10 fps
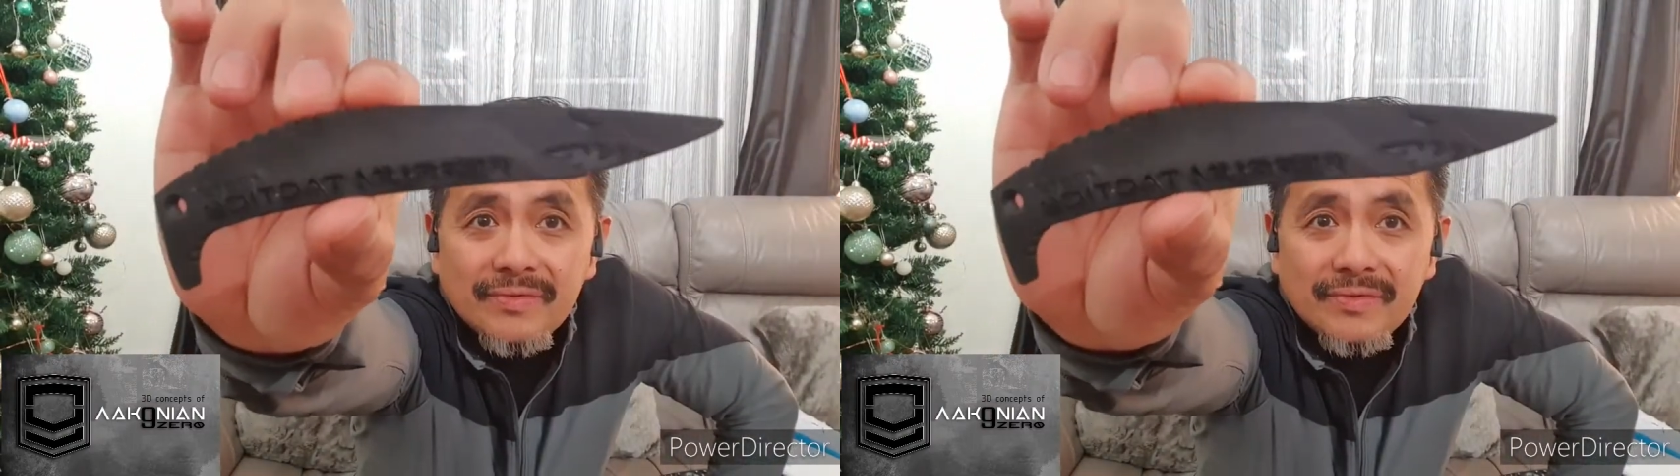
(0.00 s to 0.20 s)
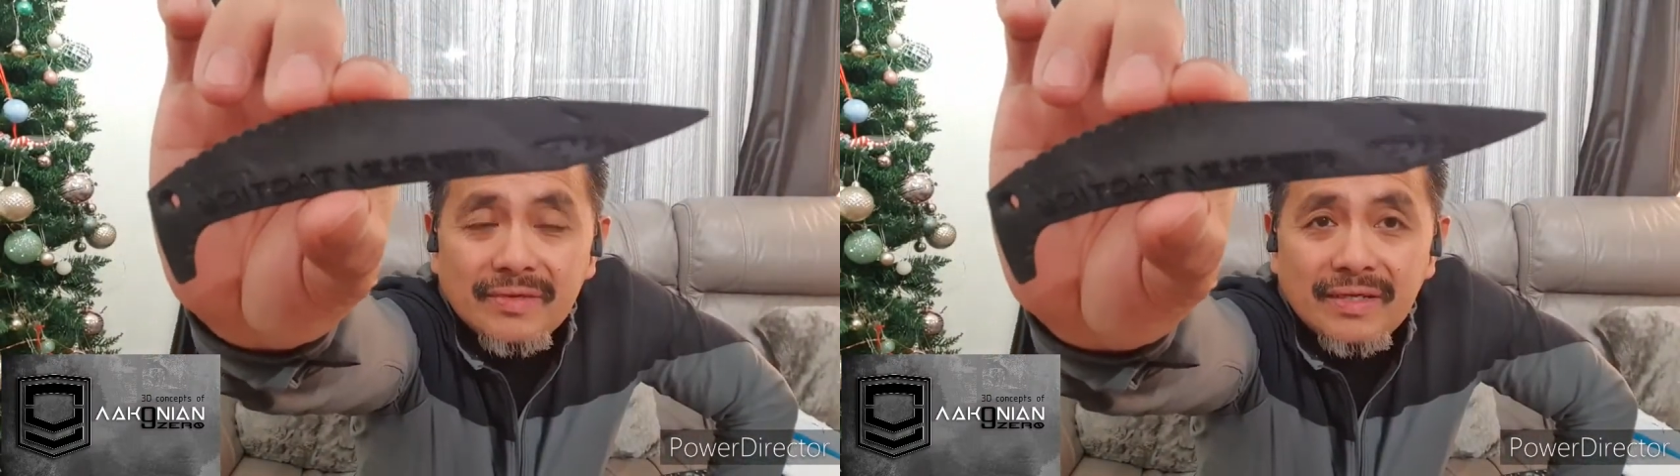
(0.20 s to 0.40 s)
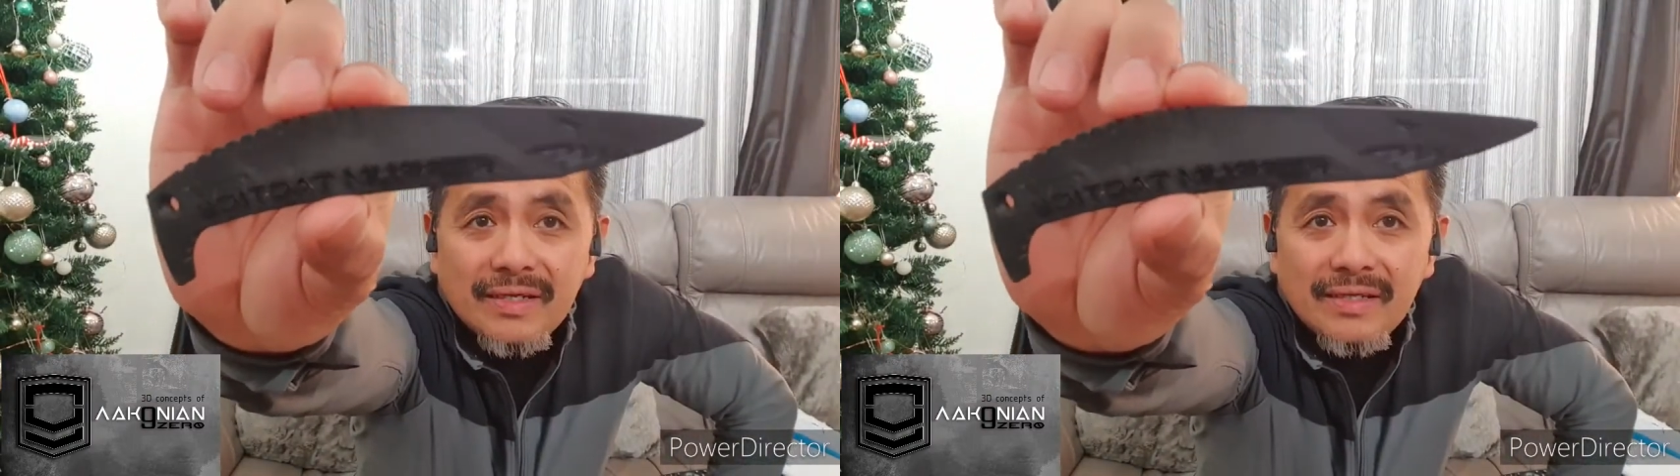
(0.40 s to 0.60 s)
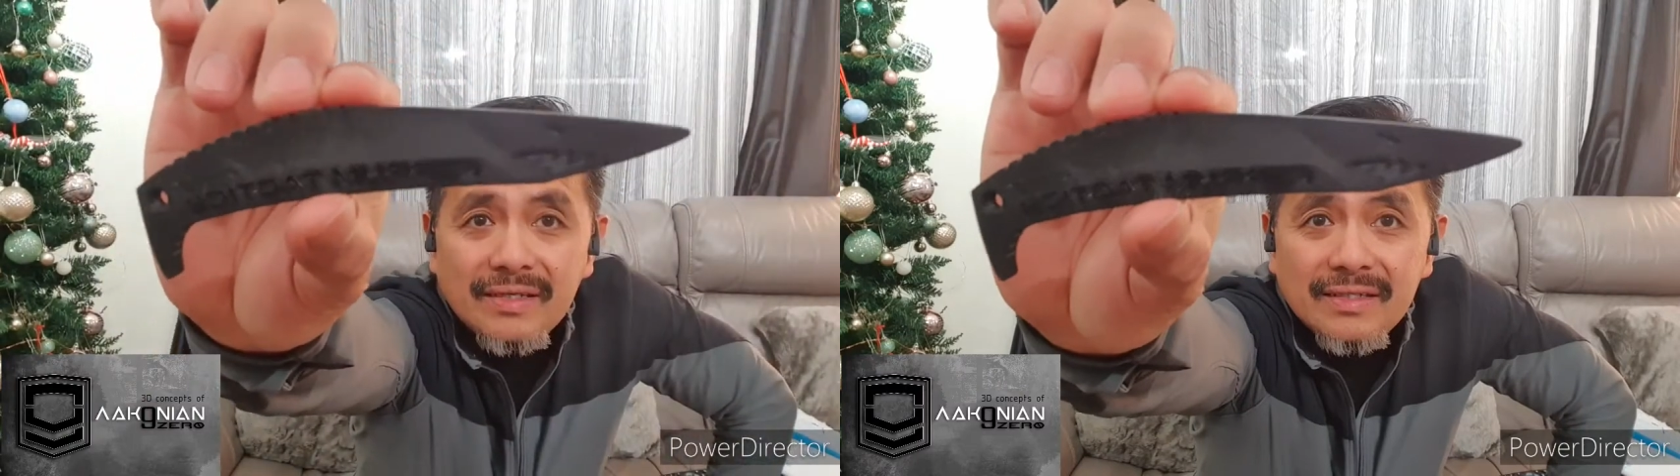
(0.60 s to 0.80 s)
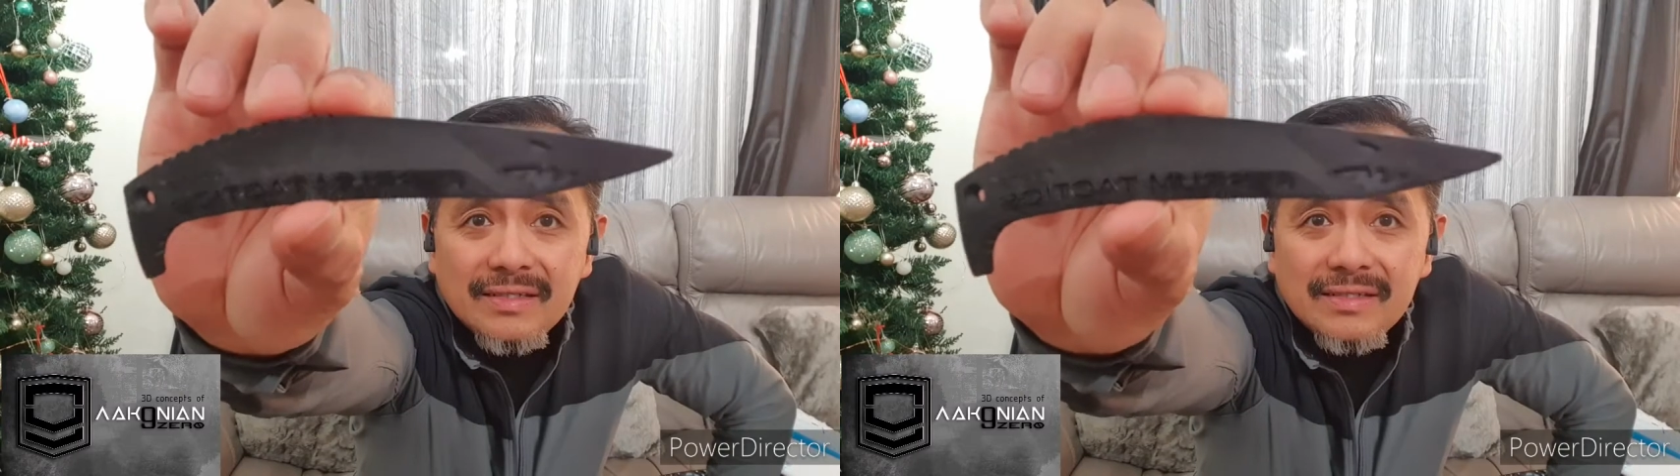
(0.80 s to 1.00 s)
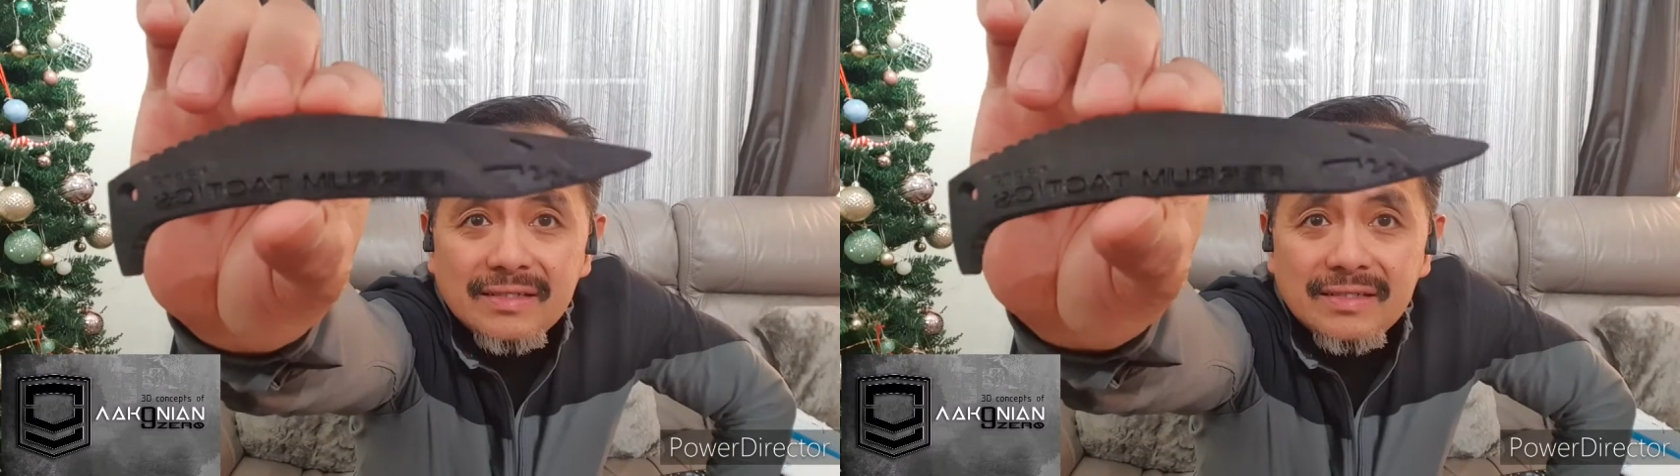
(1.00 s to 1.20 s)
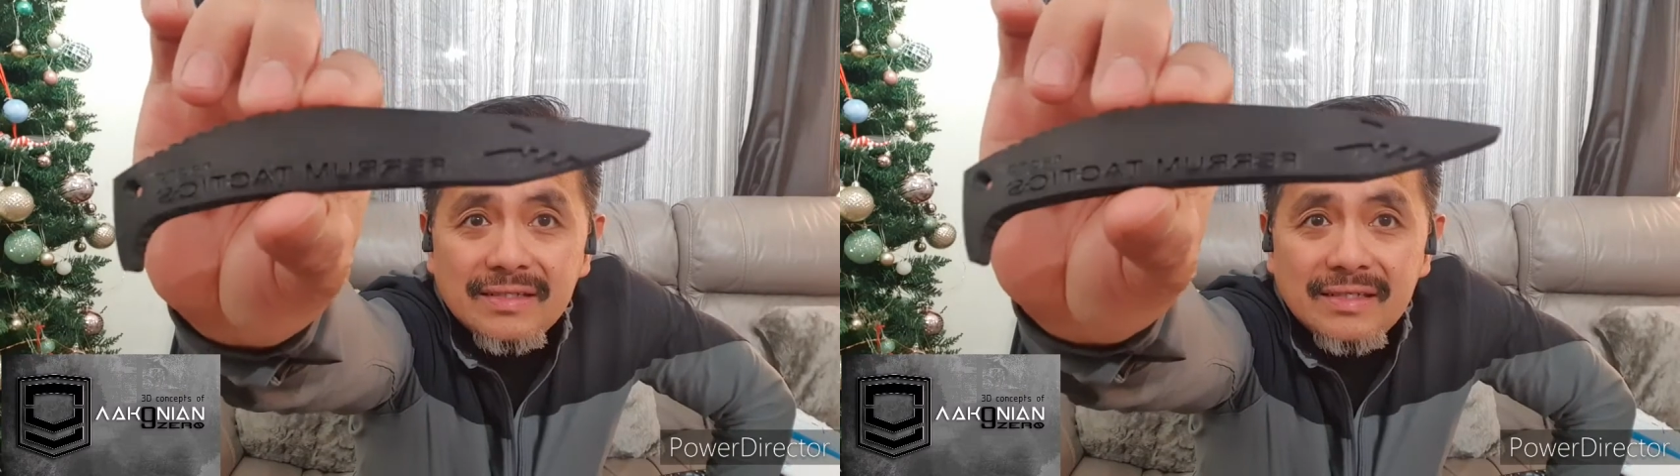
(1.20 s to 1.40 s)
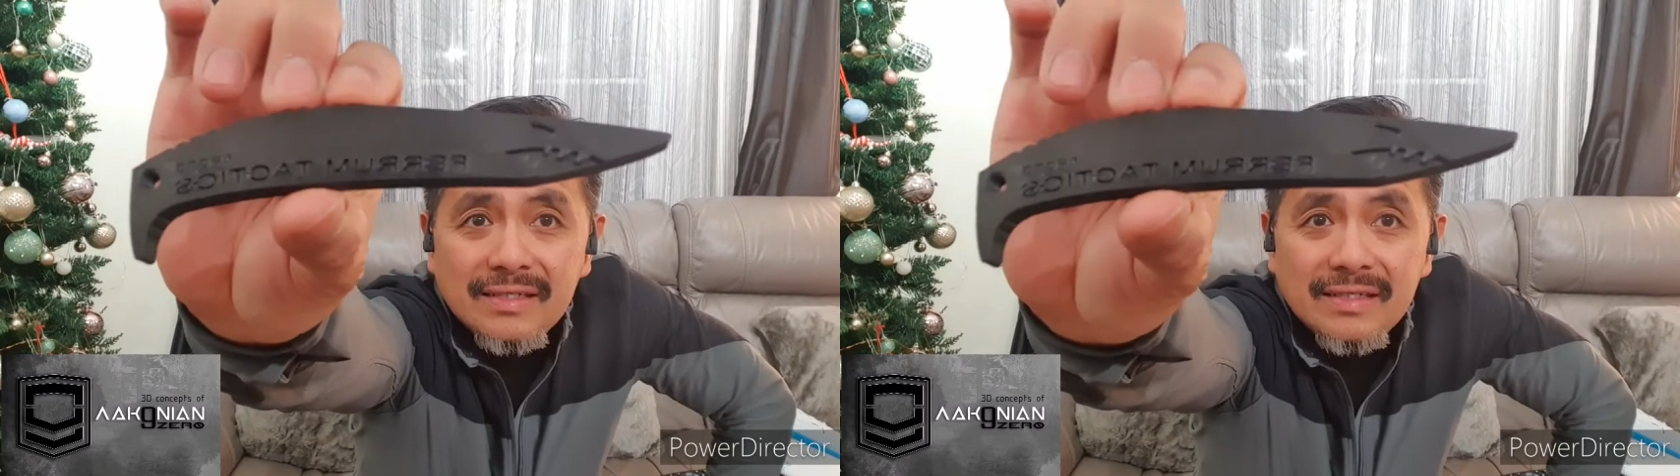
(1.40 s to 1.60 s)
Okay,
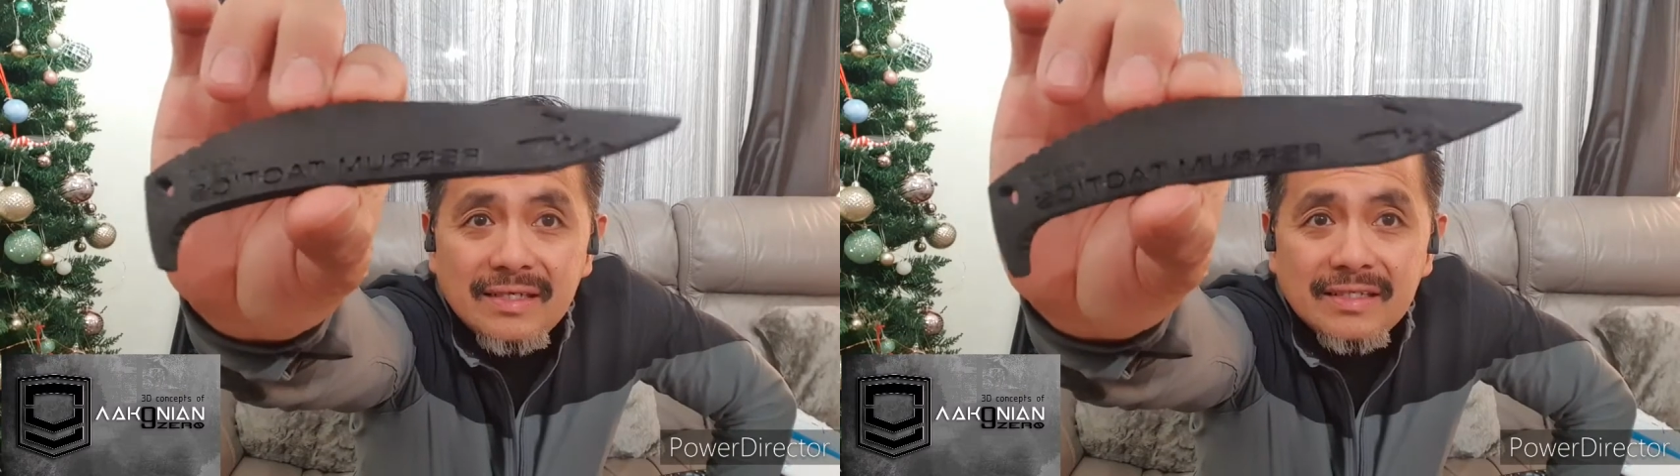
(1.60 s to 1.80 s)
it